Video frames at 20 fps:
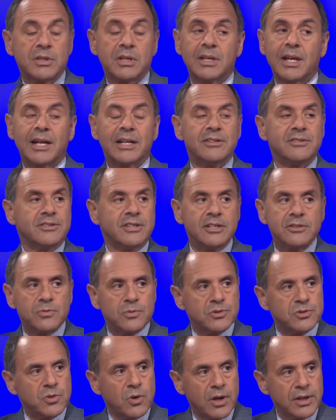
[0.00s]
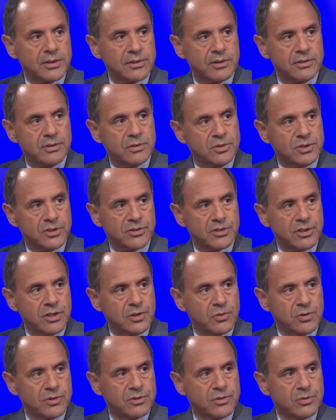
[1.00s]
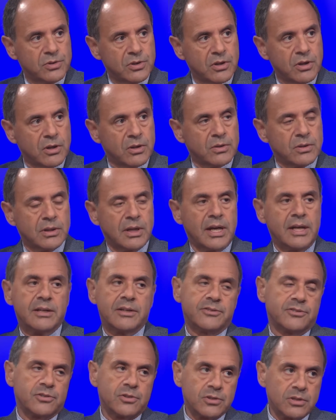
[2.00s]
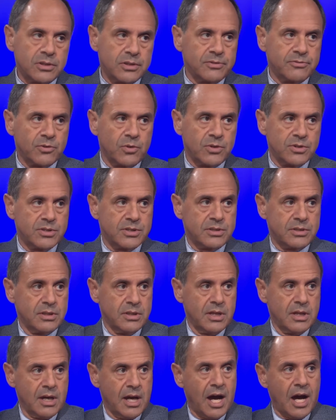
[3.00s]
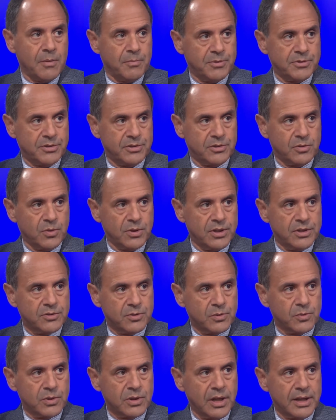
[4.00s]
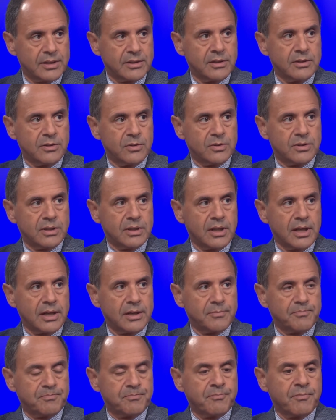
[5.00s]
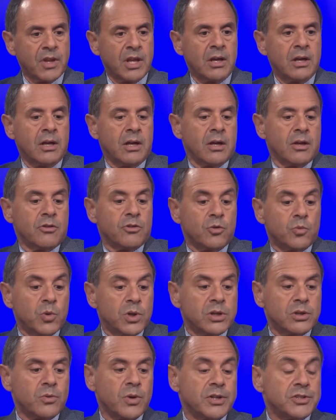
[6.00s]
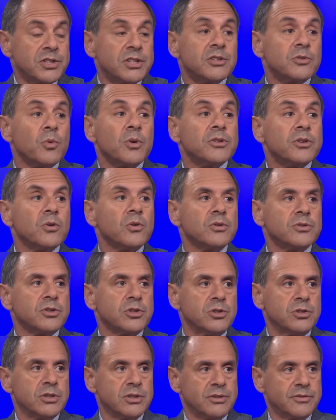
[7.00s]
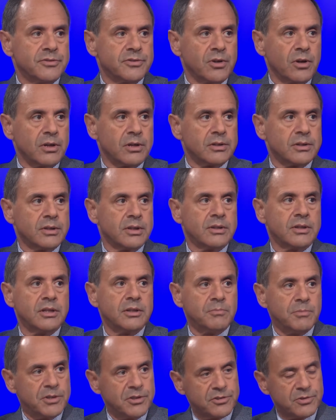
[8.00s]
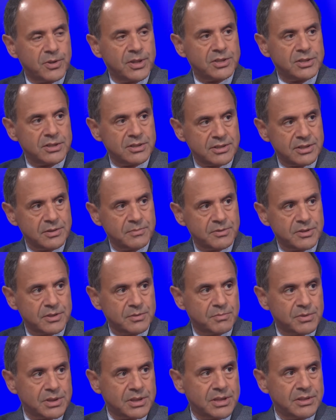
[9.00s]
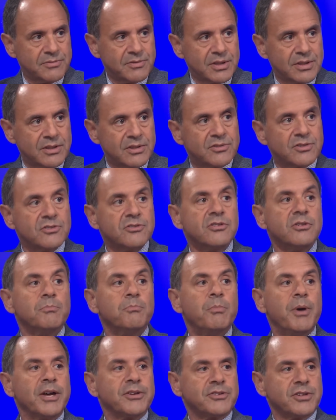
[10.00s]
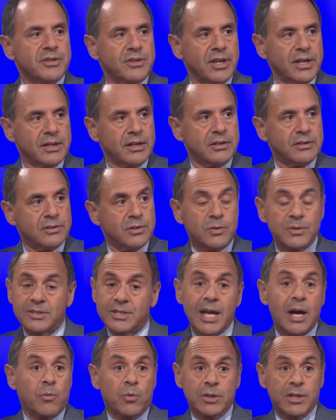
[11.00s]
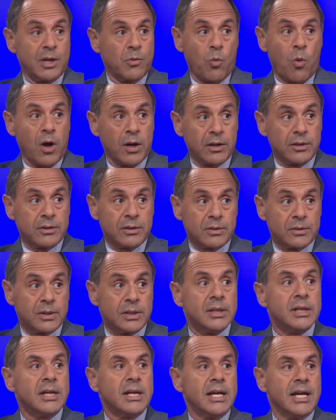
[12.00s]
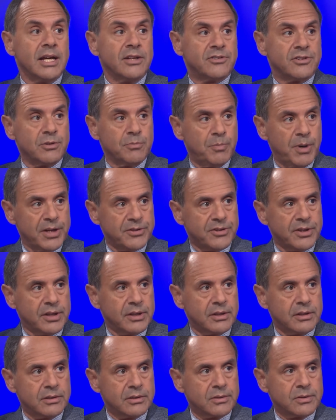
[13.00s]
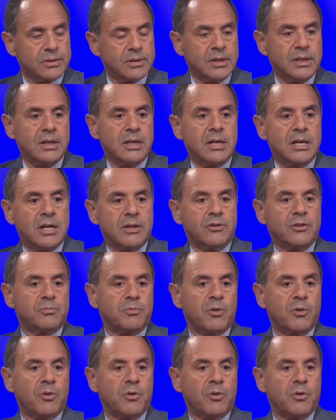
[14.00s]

the United States was trying to do just a year or two ago, and it's certainly, of course, opposite to what Israel would like to do today. The real question is what the alternatives are. The administration seems to believe that this is the best that they can do. It's not what they want to do, it's the best they can do. The